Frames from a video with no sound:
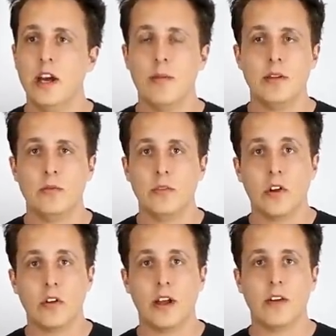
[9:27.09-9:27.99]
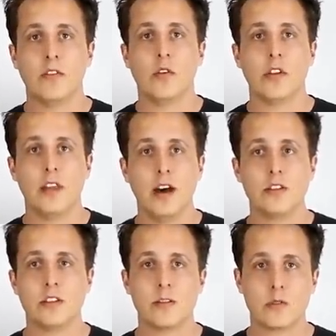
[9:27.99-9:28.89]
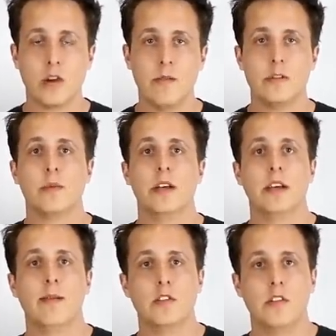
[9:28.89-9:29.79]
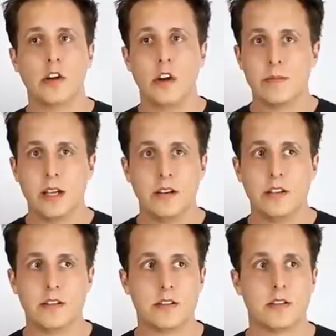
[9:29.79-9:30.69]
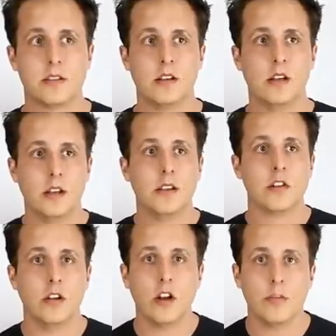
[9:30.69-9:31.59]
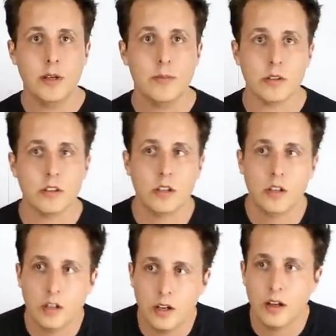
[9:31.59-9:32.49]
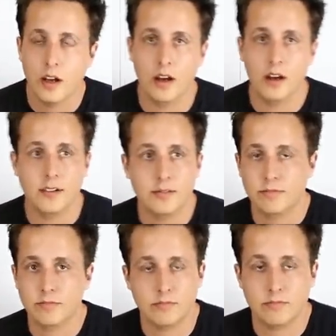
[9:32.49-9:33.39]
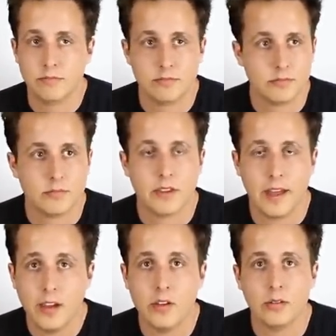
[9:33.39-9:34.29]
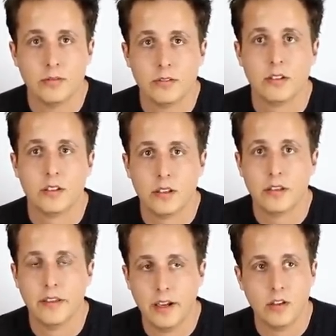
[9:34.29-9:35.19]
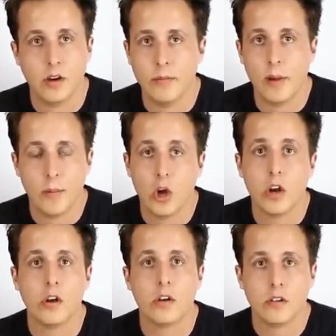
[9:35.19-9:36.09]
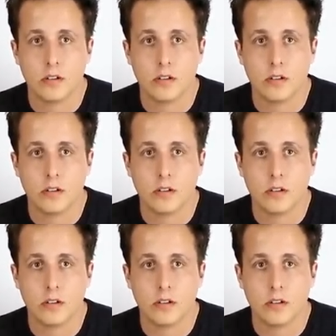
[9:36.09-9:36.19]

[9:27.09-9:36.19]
I mean, we've got now 4,000 subscribers by the time this video comes out. It's, it's a lot of people. Uh, thank you. Thank you. I'm, I'm honored.